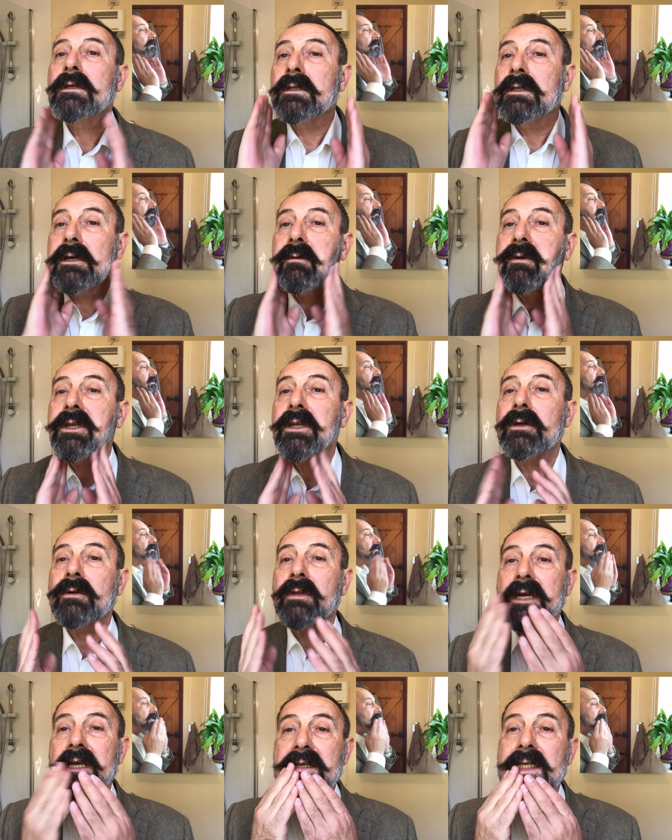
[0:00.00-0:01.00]
that we do
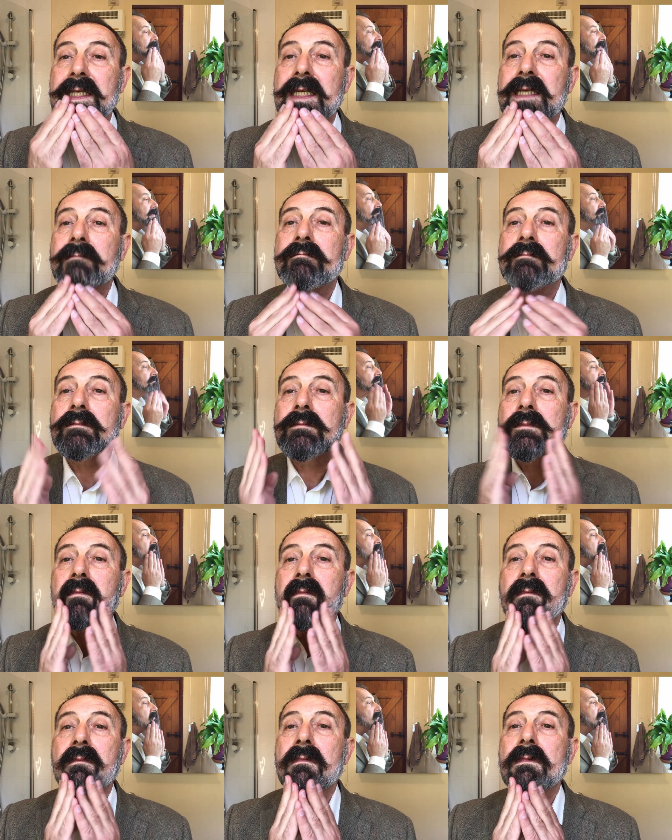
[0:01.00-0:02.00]
this.
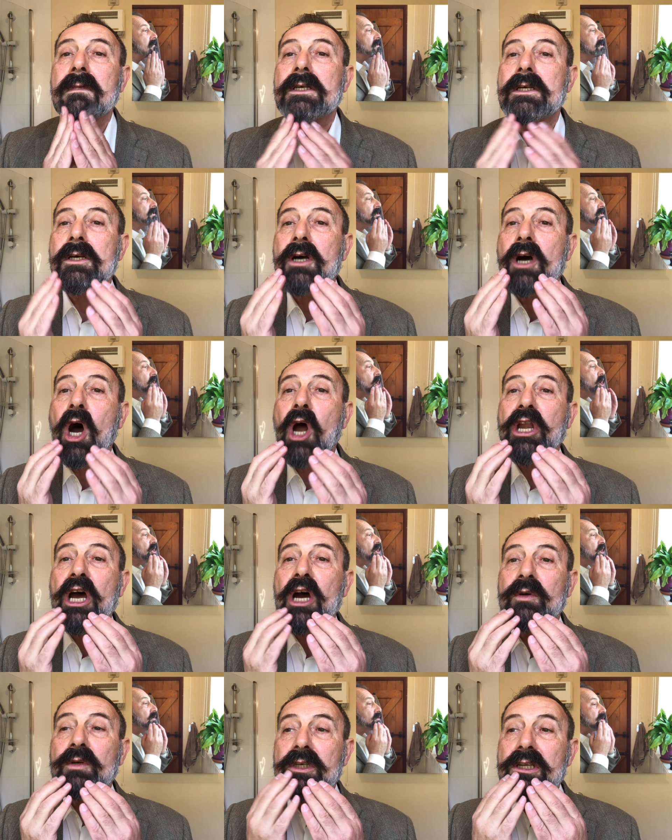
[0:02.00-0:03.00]
I
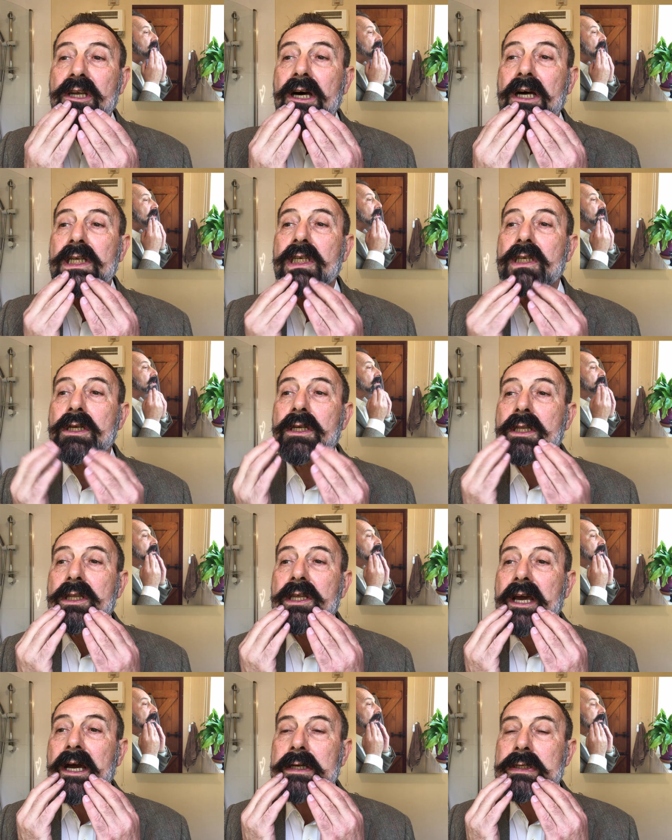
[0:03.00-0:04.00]
don't touch
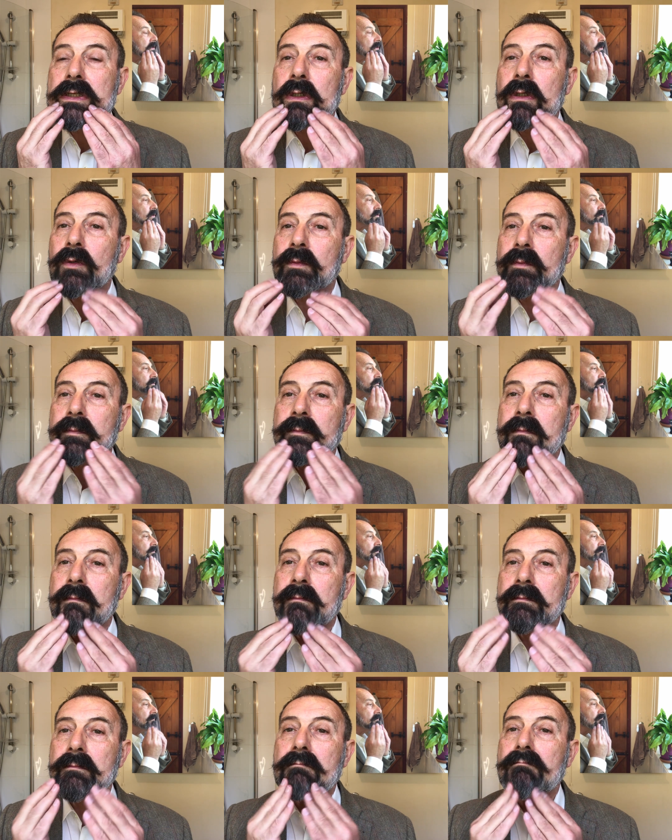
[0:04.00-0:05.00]
the actual
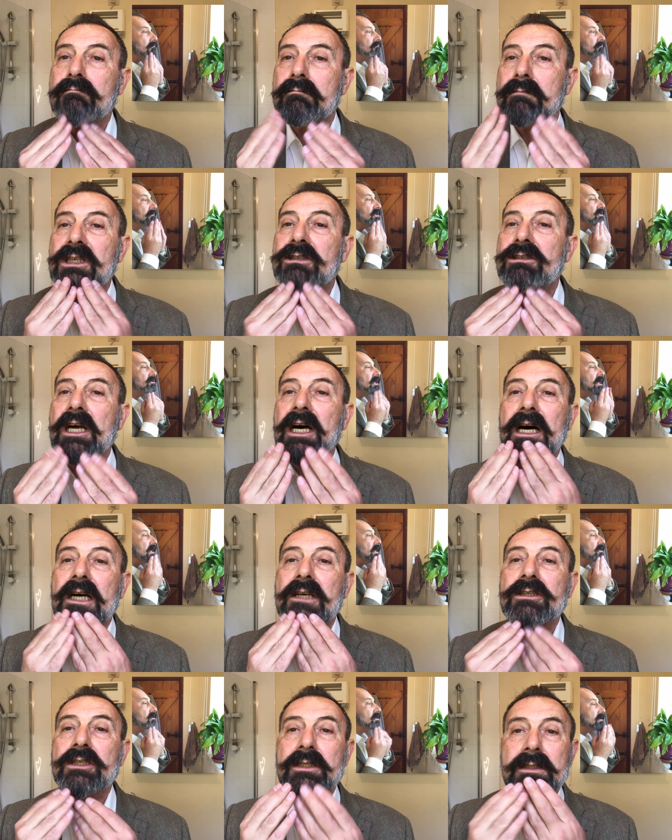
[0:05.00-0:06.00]

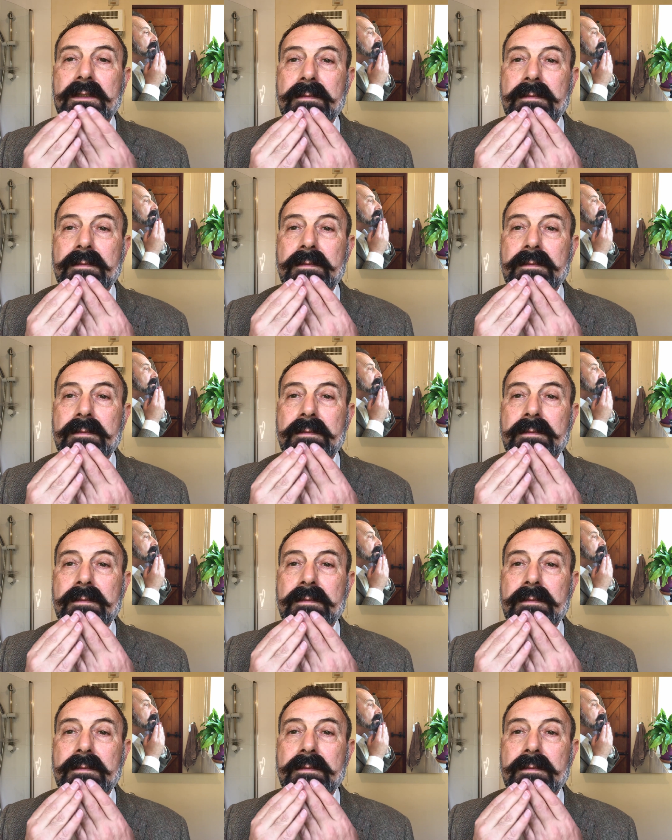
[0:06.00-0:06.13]
moustache.